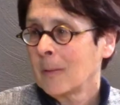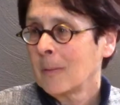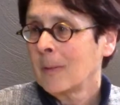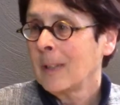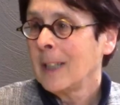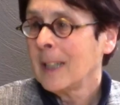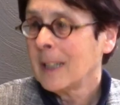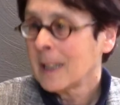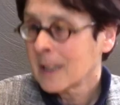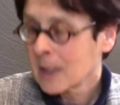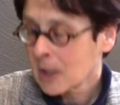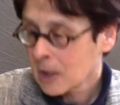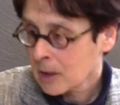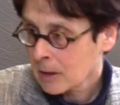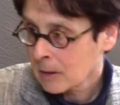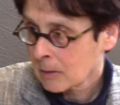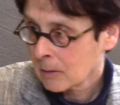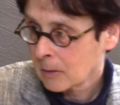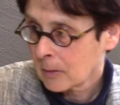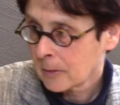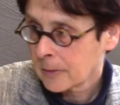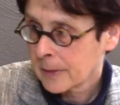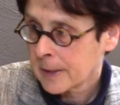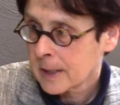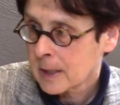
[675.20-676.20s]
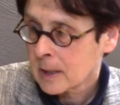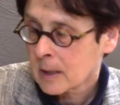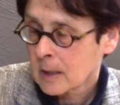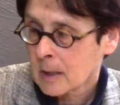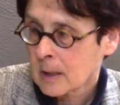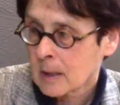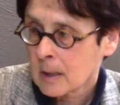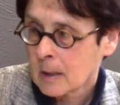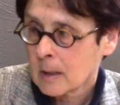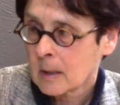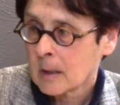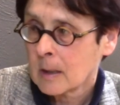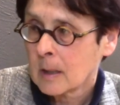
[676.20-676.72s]
reinstall this
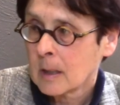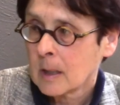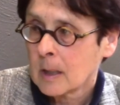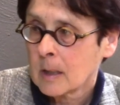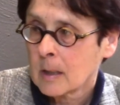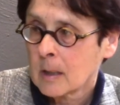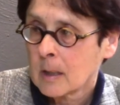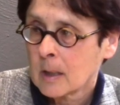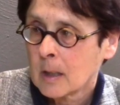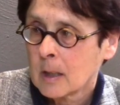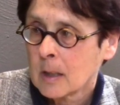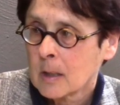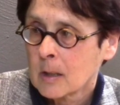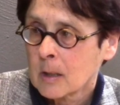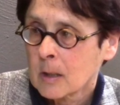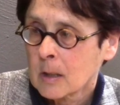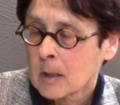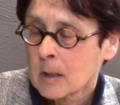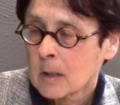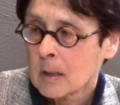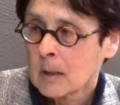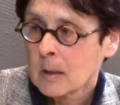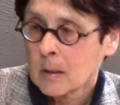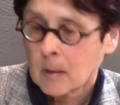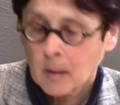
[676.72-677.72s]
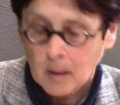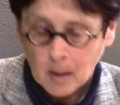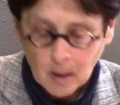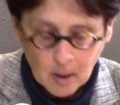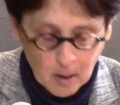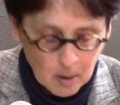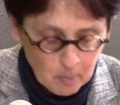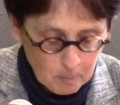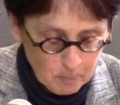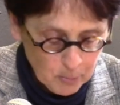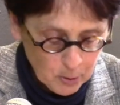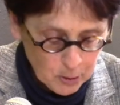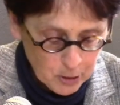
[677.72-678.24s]
this
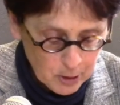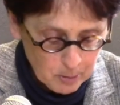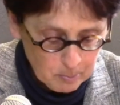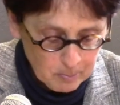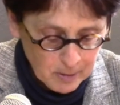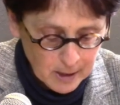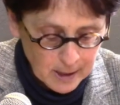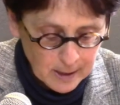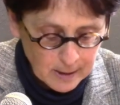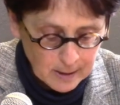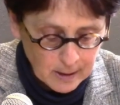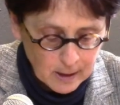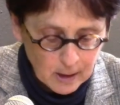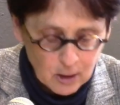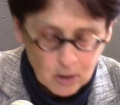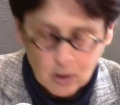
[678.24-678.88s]
possibility.